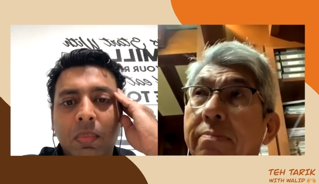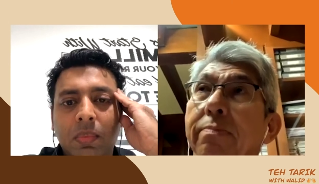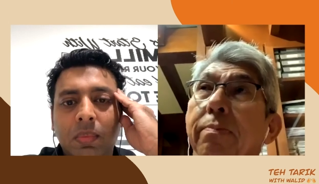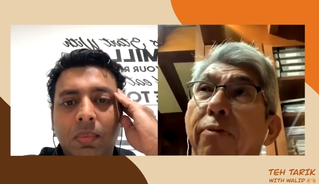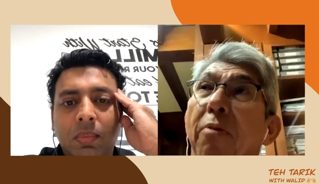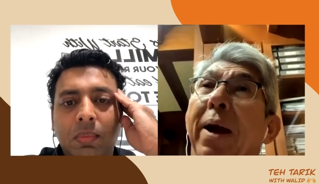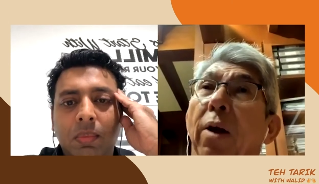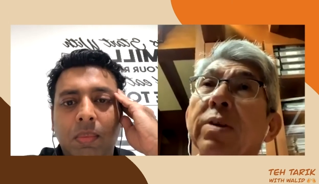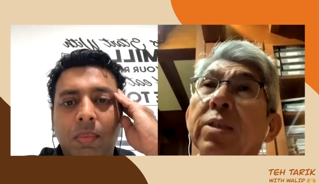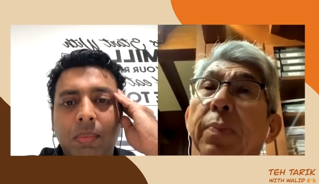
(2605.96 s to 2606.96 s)
Speaker 1: for my
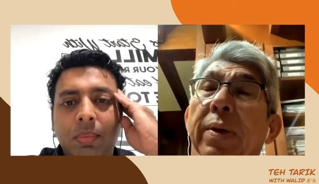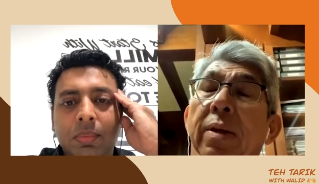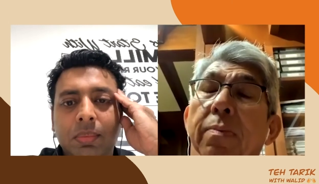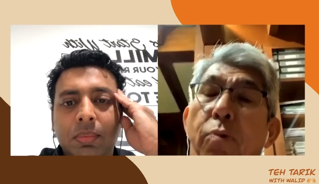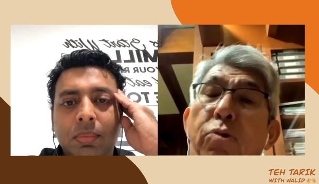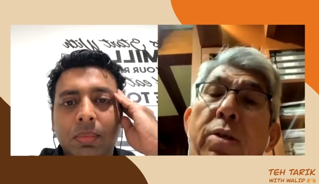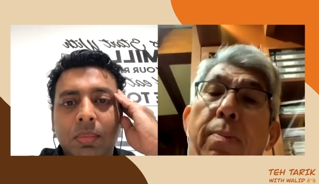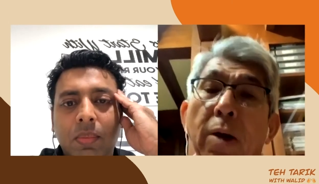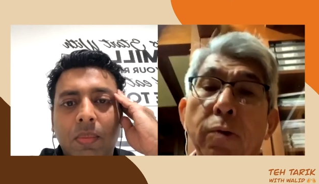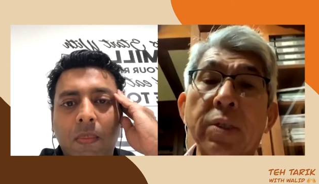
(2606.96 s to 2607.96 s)
honest opinion, push the
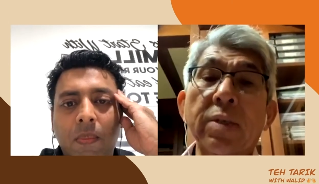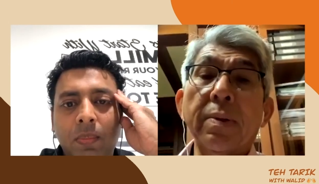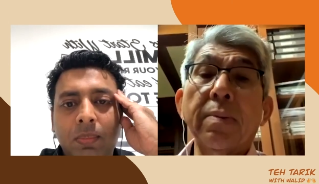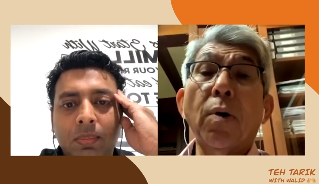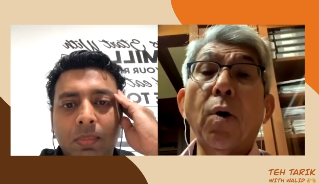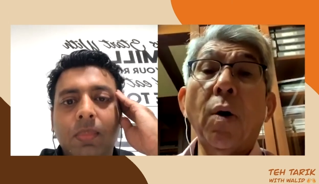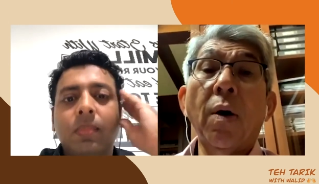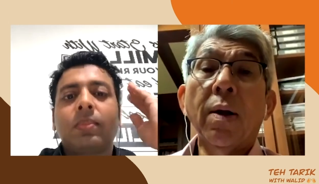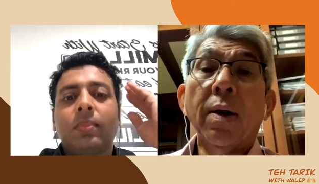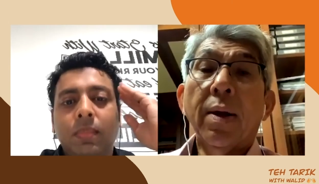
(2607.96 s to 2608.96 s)
boundaries a bit more.
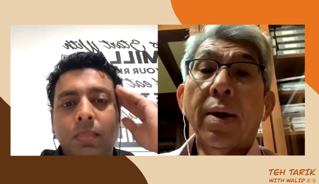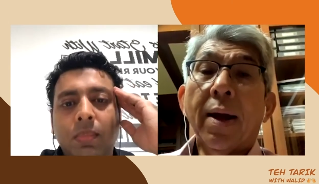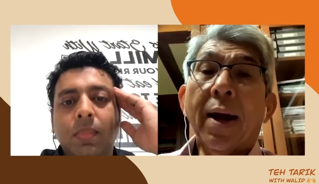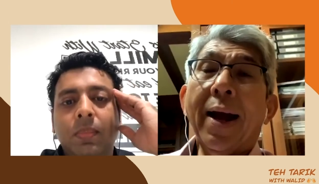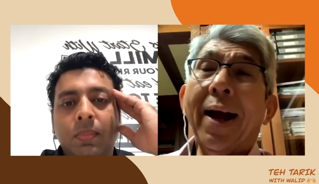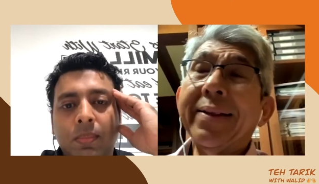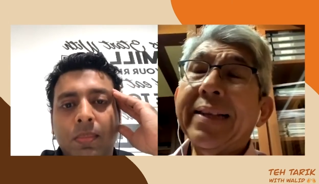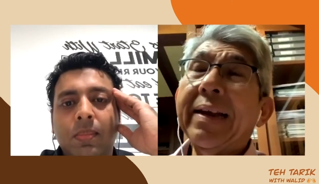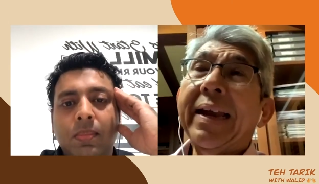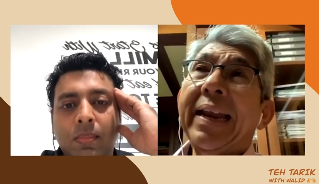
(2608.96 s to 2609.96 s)
I, I think
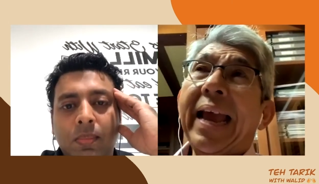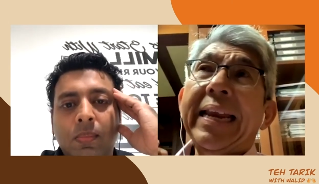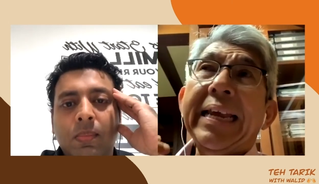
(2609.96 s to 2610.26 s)
in any